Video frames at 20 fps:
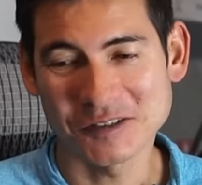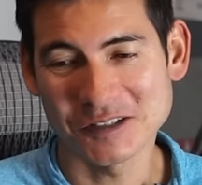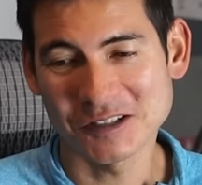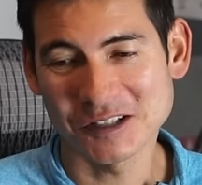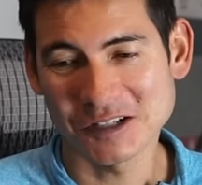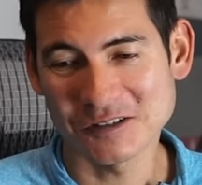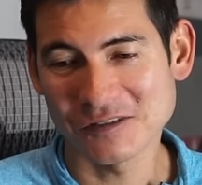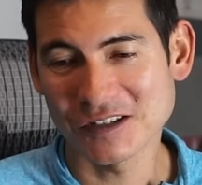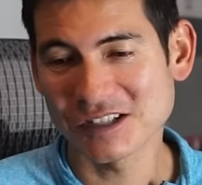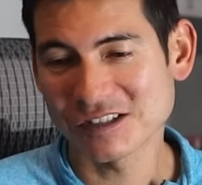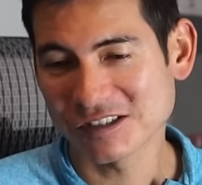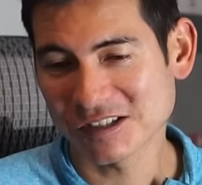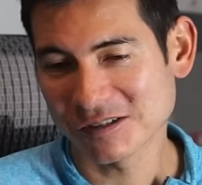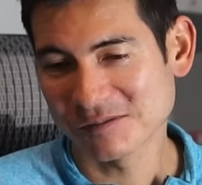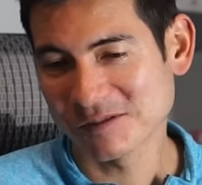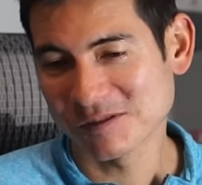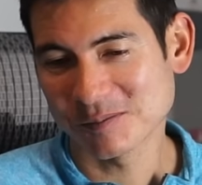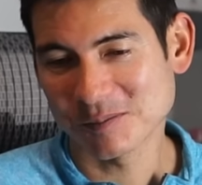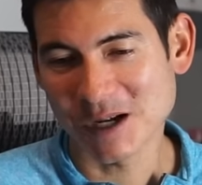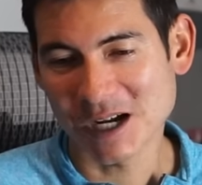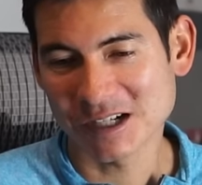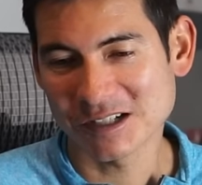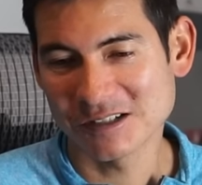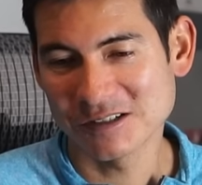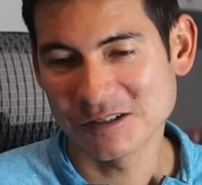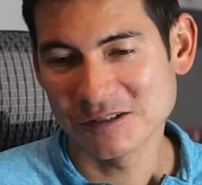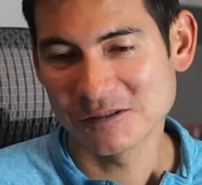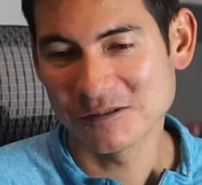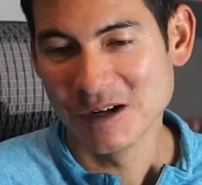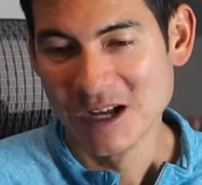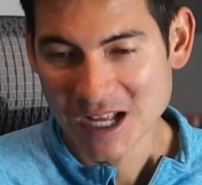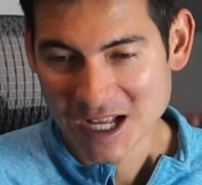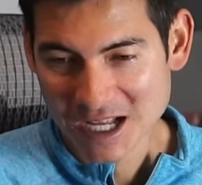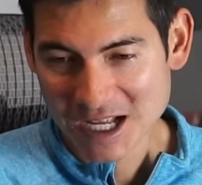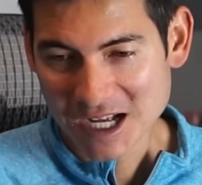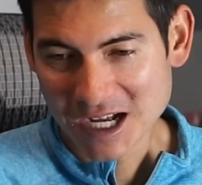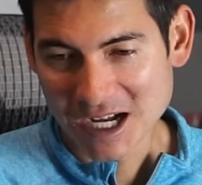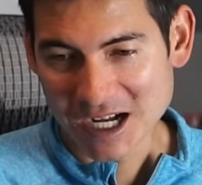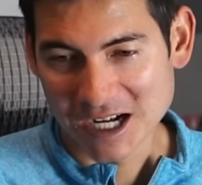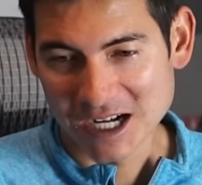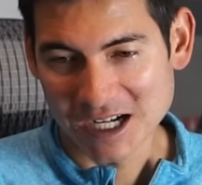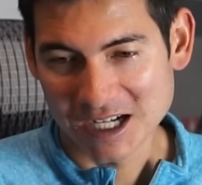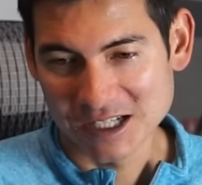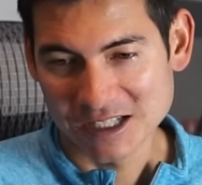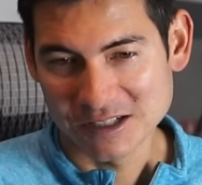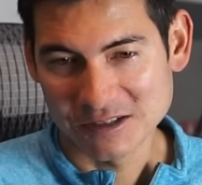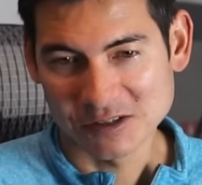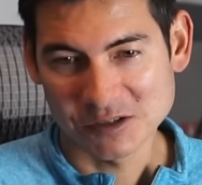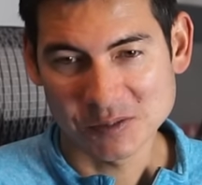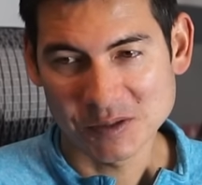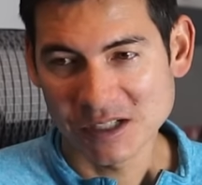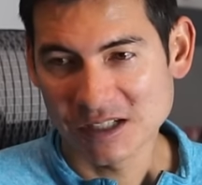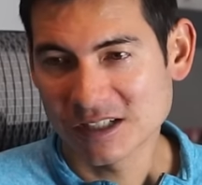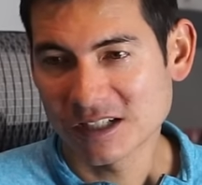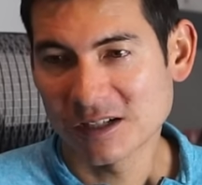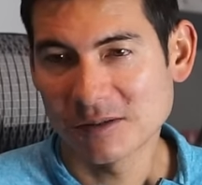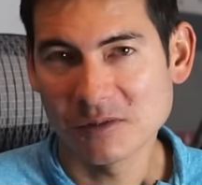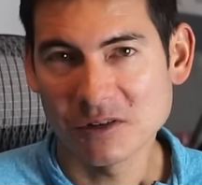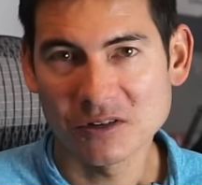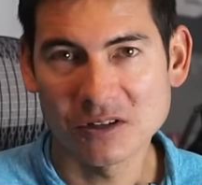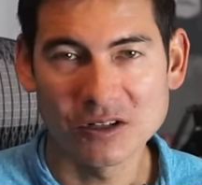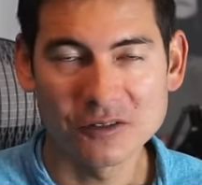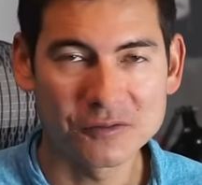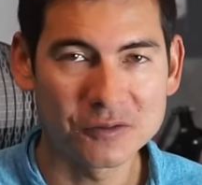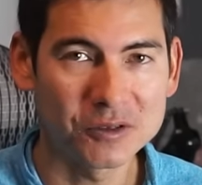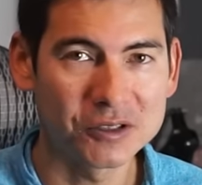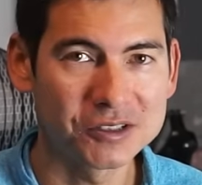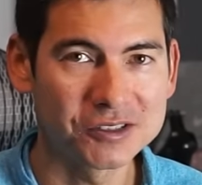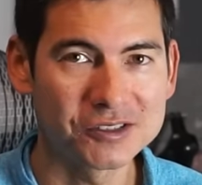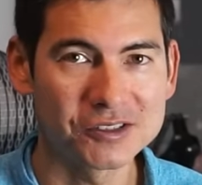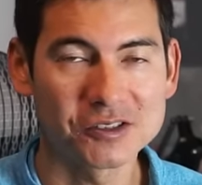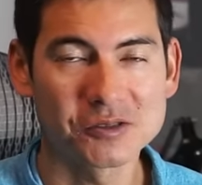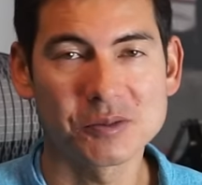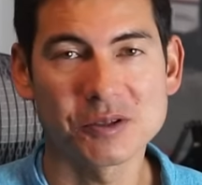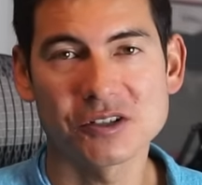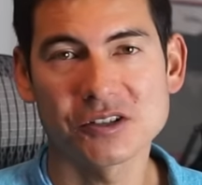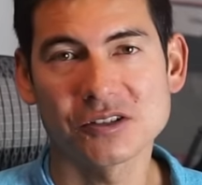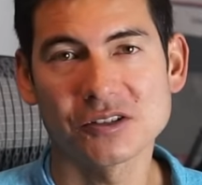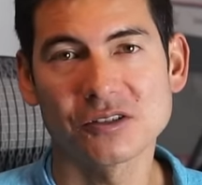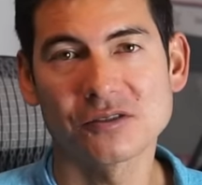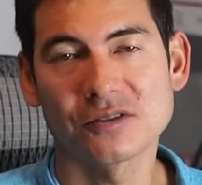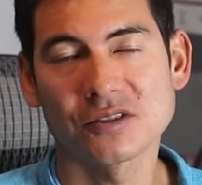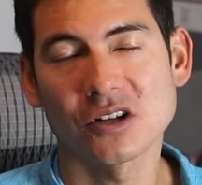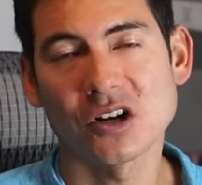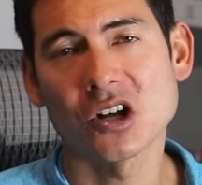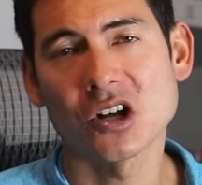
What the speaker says: And a lot of that comes back to, you know, spending time with loved ones, especially over the